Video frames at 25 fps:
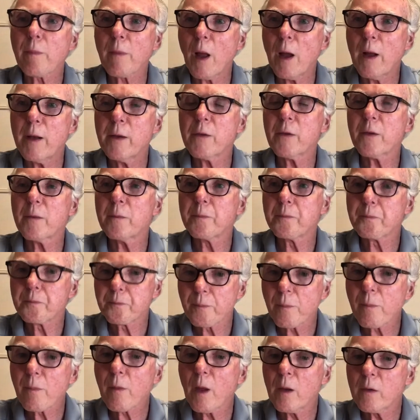And some
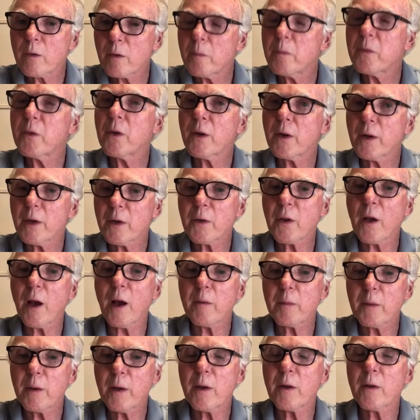serious
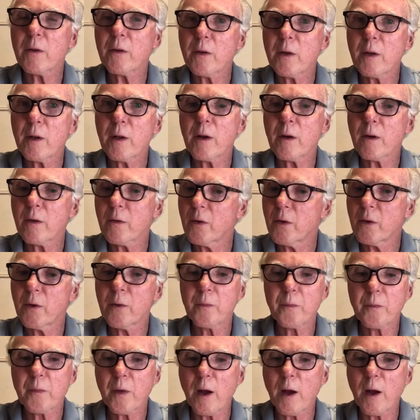hoppiness in there too.